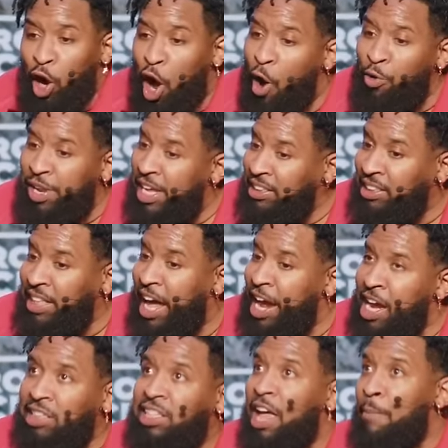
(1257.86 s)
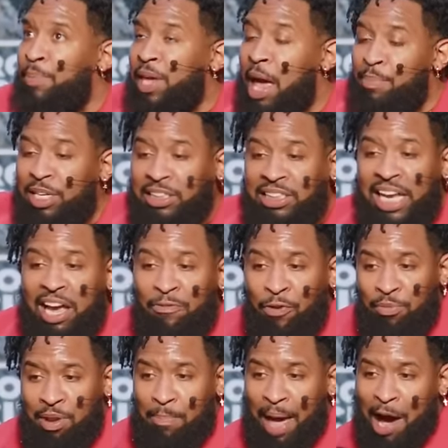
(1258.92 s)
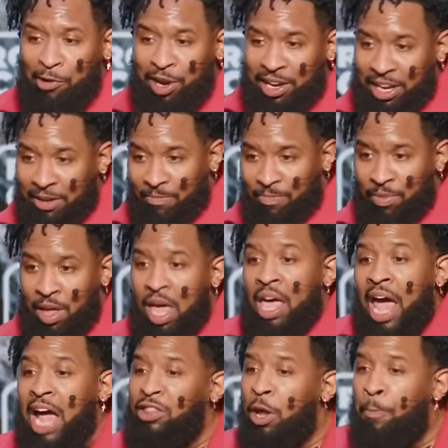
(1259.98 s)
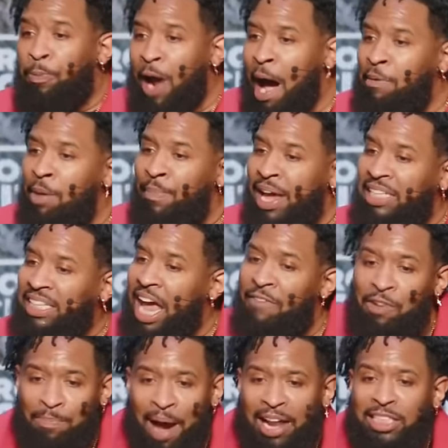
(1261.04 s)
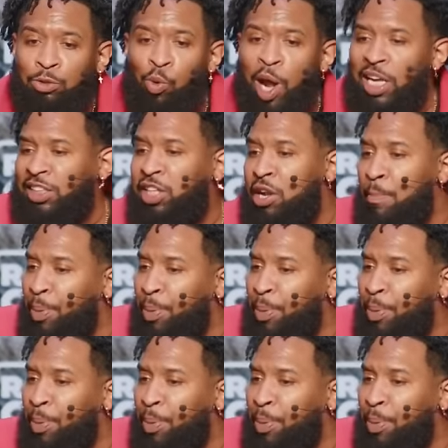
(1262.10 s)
on this stage, they'll be able to see it from the balcony. And the problem is everybody's running to the